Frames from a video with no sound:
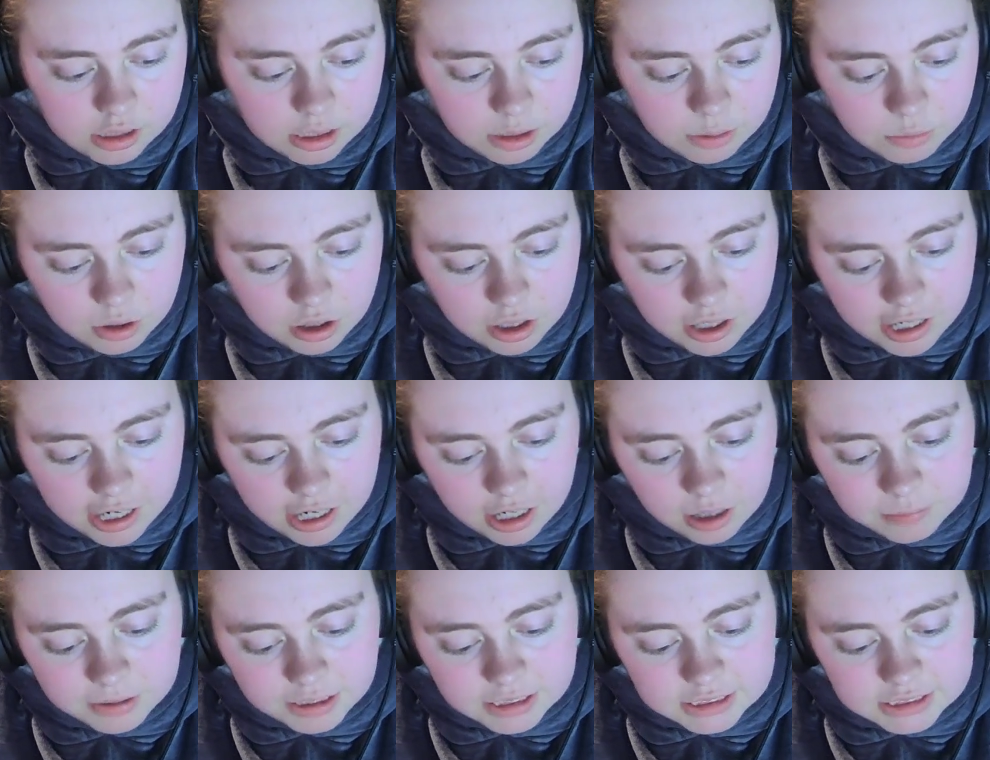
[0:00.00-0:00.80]
They wore
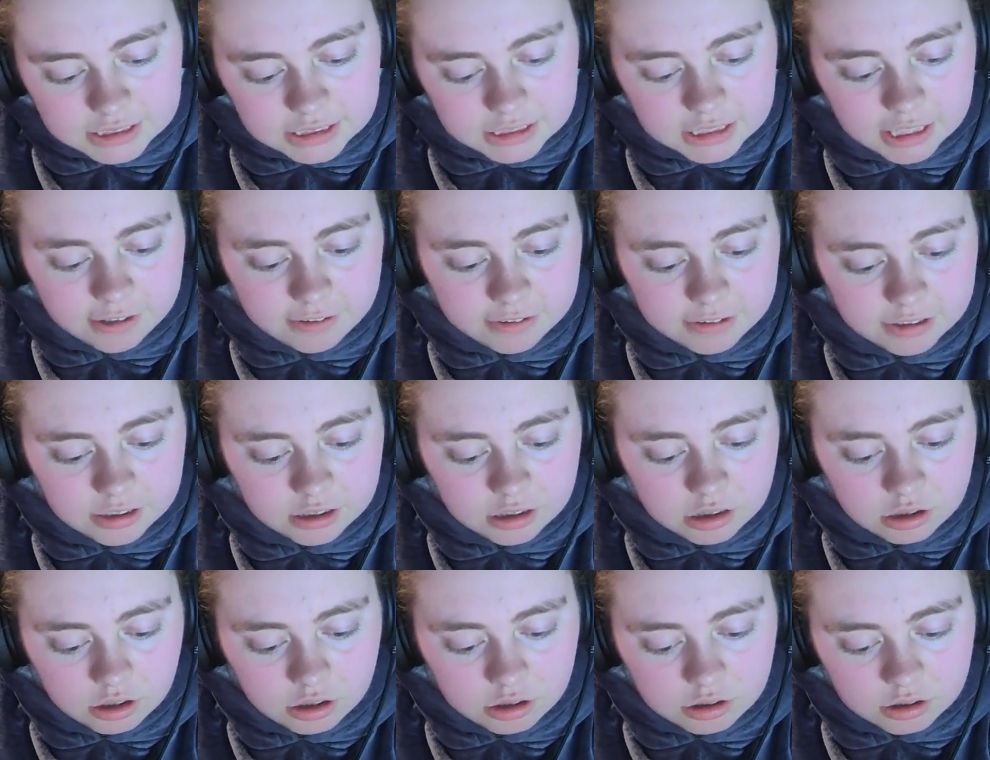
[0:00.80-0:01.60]
helmets and carried
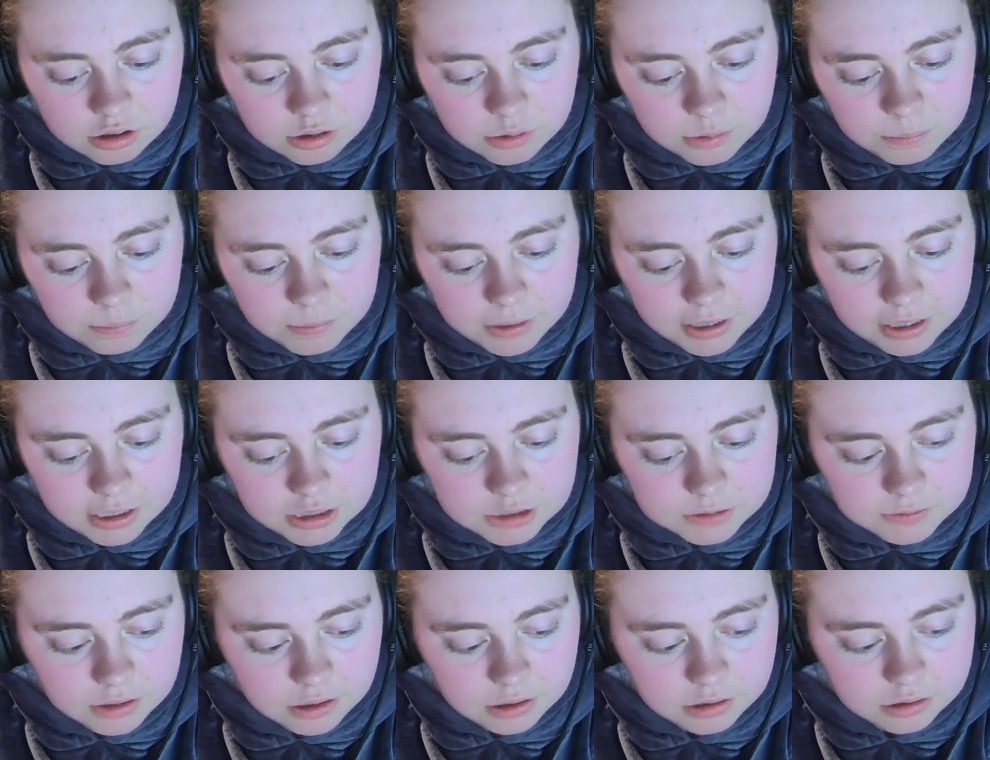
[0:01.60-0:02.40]
long
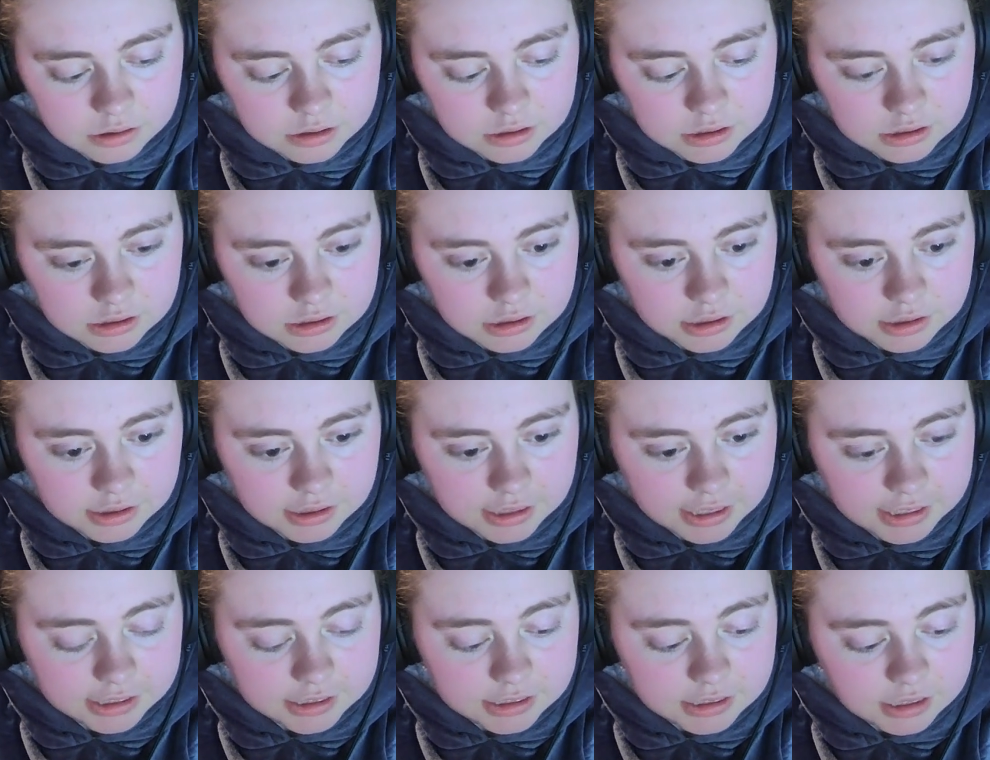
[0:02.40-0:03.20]
pitchforks,
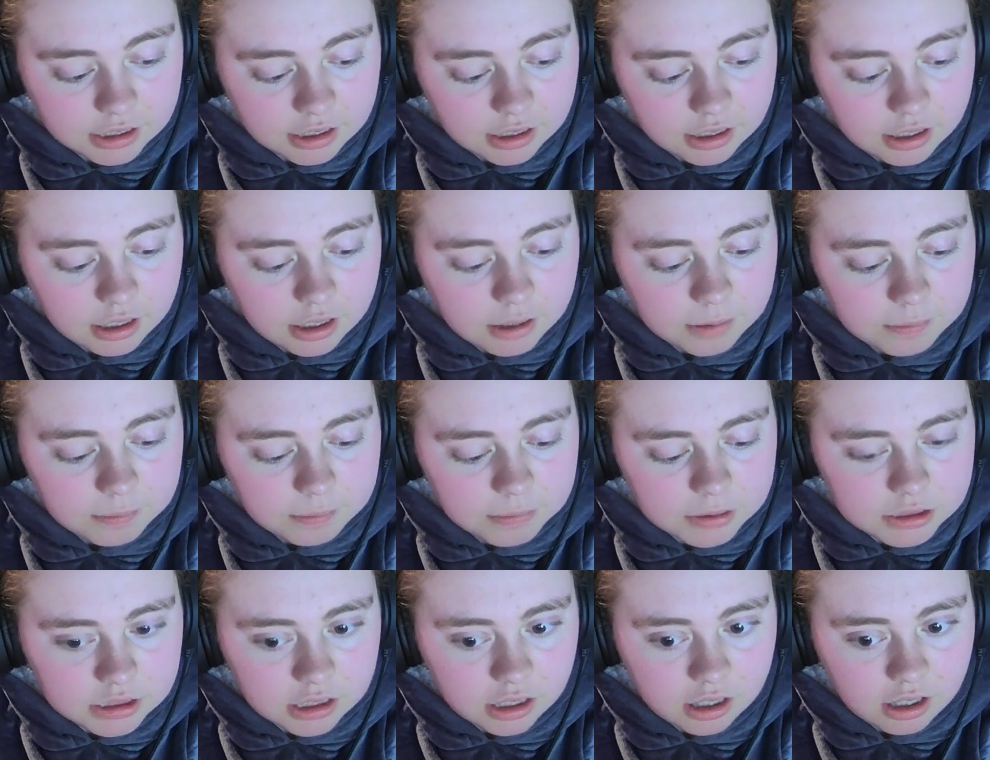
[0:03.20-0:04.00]
like
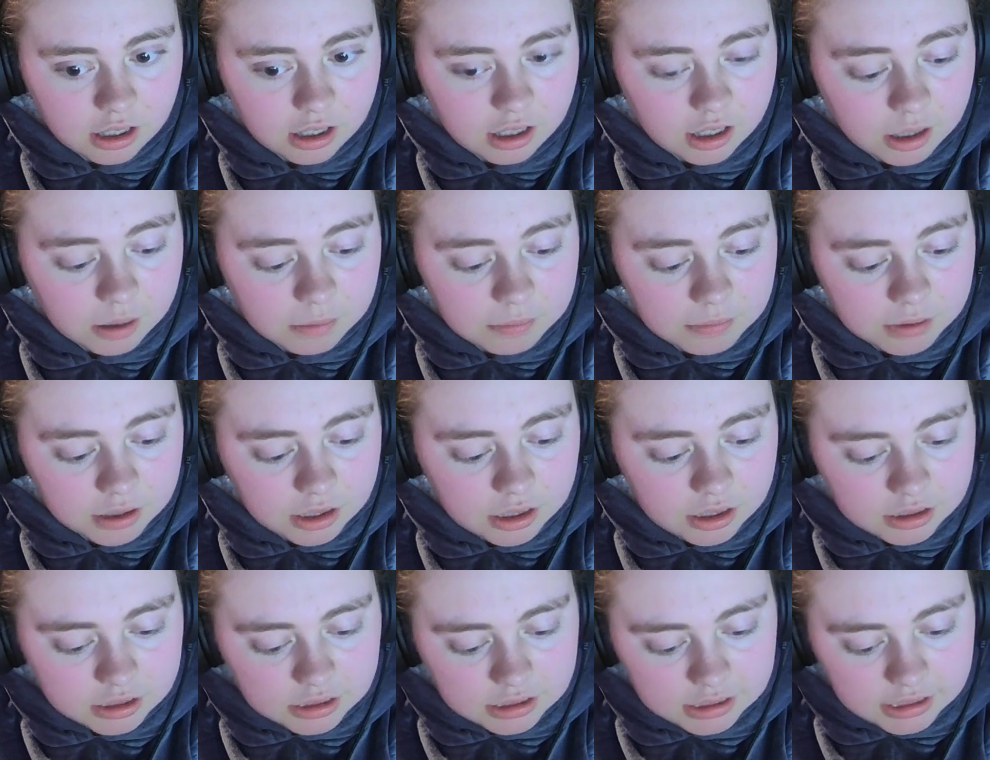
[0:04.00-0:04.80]
bizarre
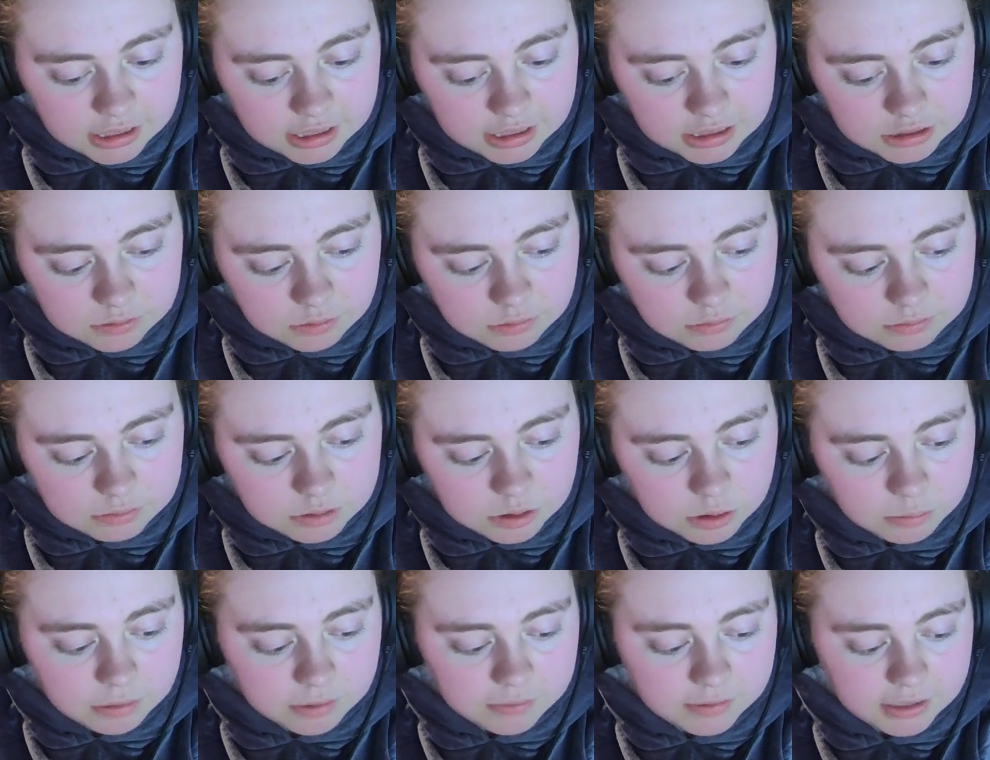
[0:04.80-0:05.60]
armored knights from
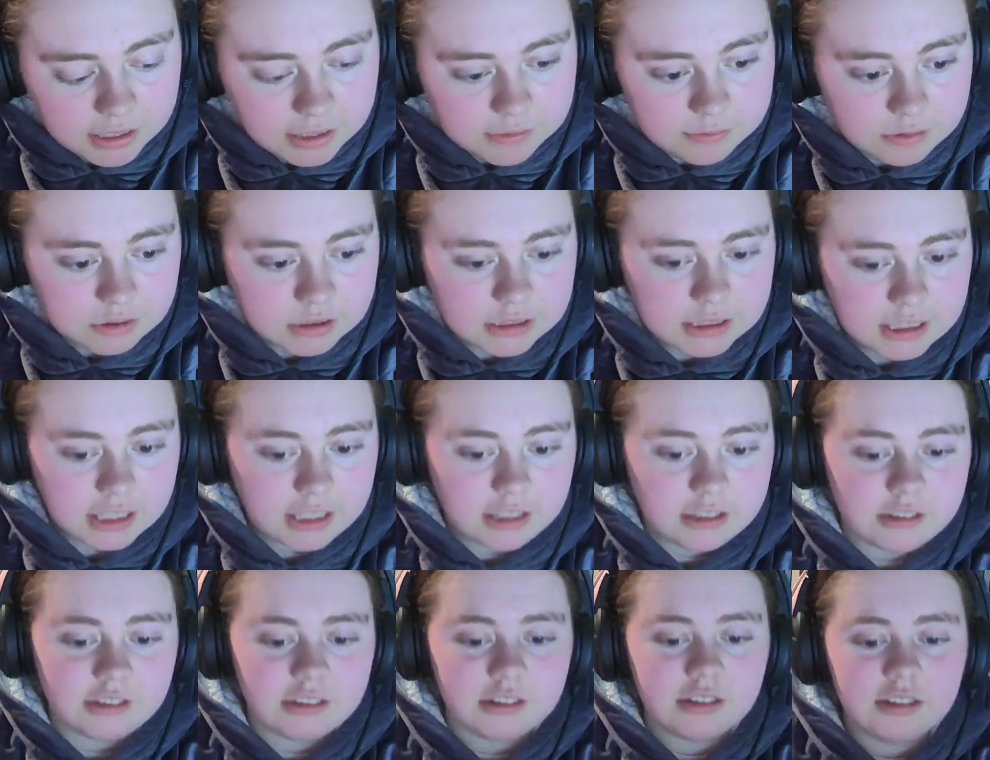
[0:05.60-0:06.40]
some medieval
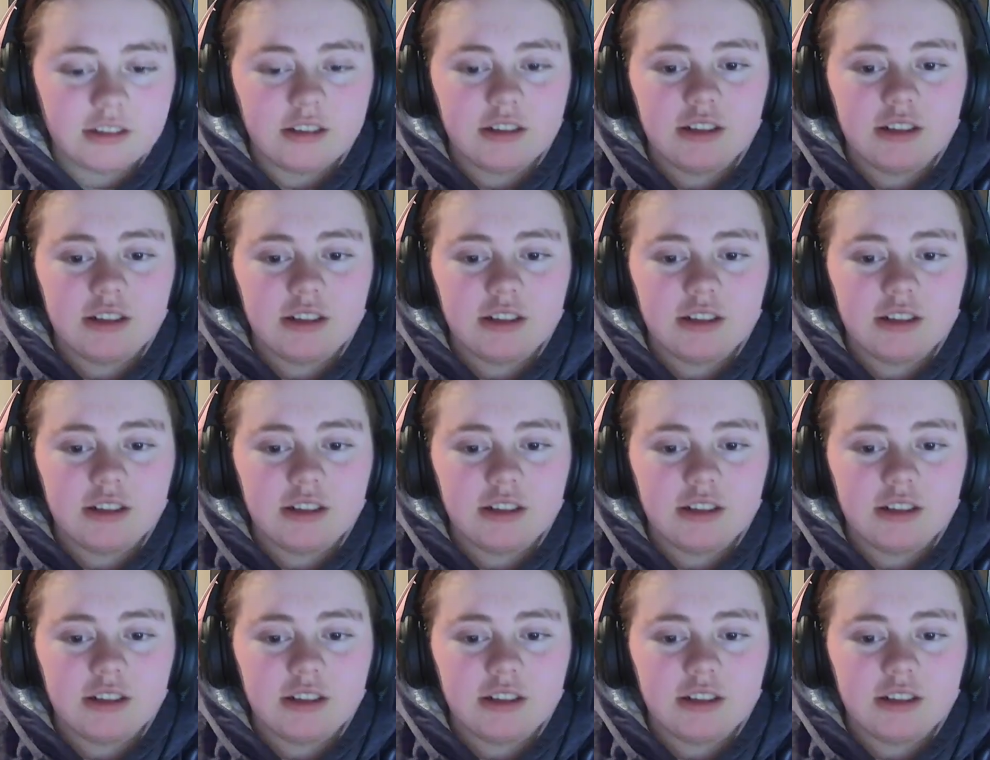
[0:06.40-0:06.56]
tale.